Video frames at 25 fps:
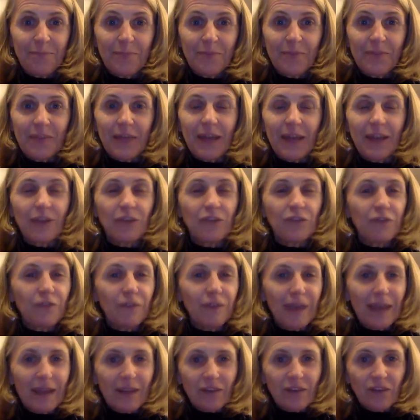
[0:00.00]
that is
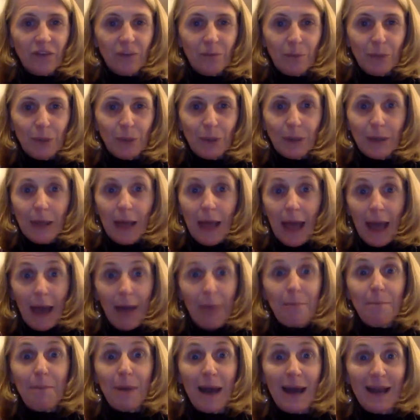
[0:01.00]
flexible
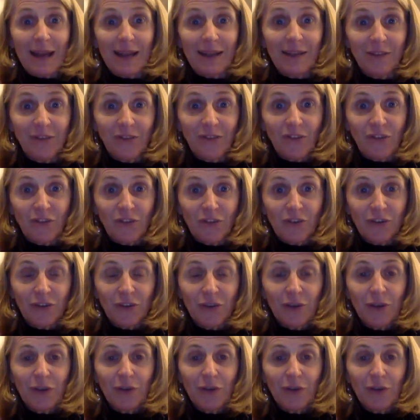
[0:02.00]
and balanced,